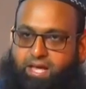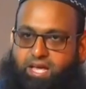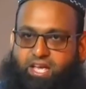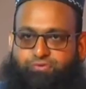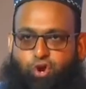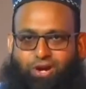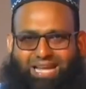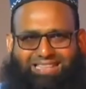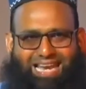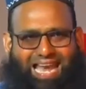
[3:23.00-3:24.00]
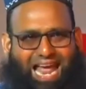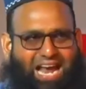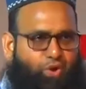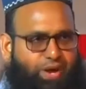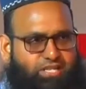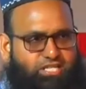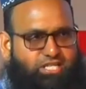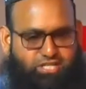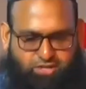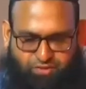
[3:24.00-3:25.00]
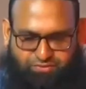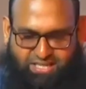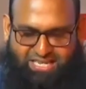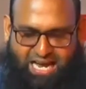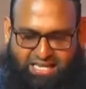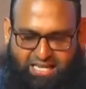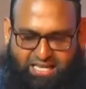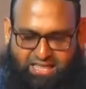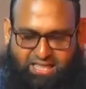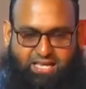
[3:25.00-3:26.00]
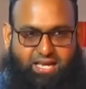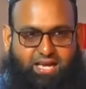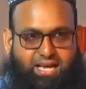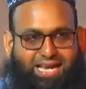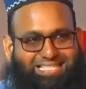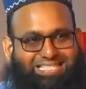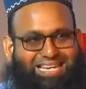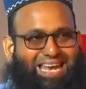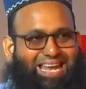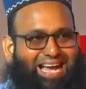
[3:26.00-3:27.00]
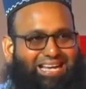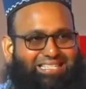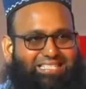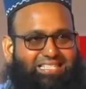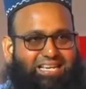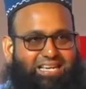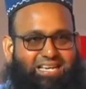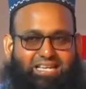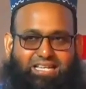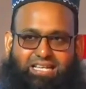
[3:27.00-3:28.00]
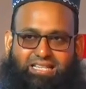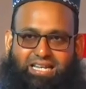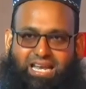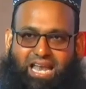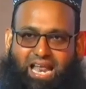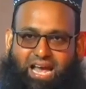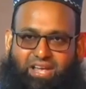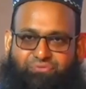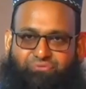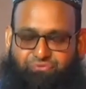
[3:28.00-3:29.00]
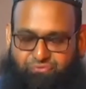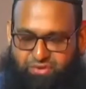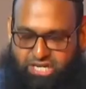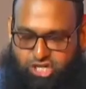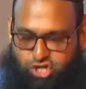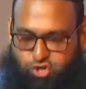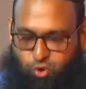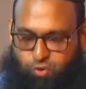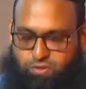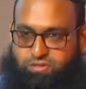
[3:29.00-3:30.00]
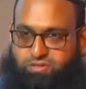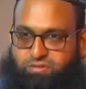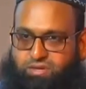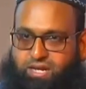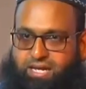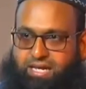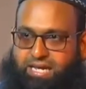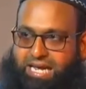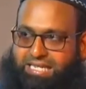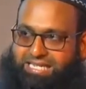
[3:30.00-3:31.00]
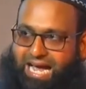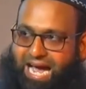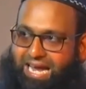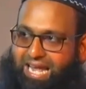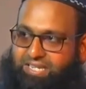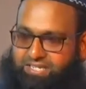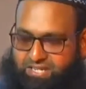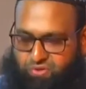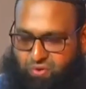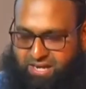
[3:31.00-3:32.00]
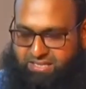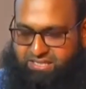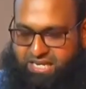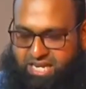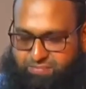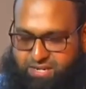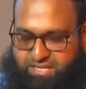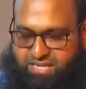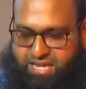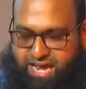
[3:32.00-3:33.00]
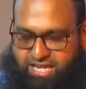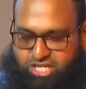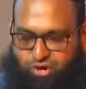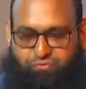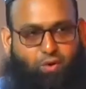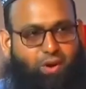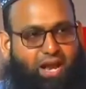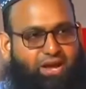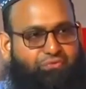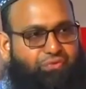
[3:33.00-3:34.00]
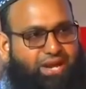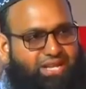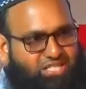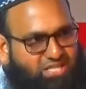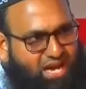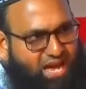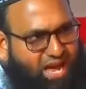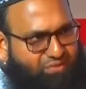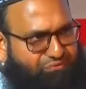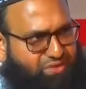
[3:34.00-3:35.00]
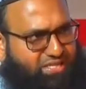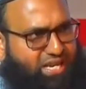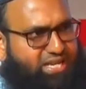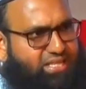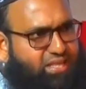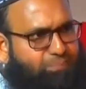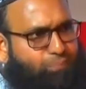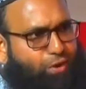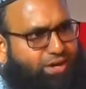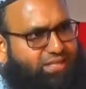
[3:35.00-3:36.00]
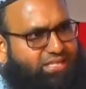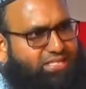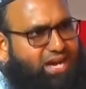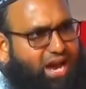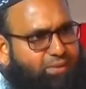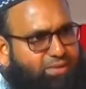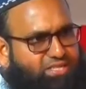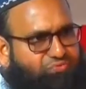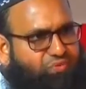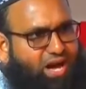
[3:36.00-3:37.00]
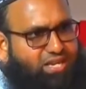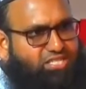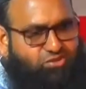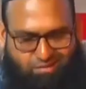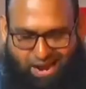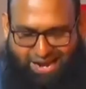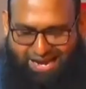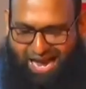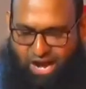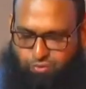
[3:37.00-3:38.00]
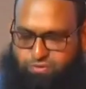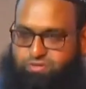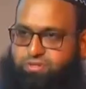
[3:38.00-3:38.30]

If you look at the language of this hadith, it's telling us that life is short. It's highlighting to us the limited nature of our life, and it's emphasizing the point that time is fast running out.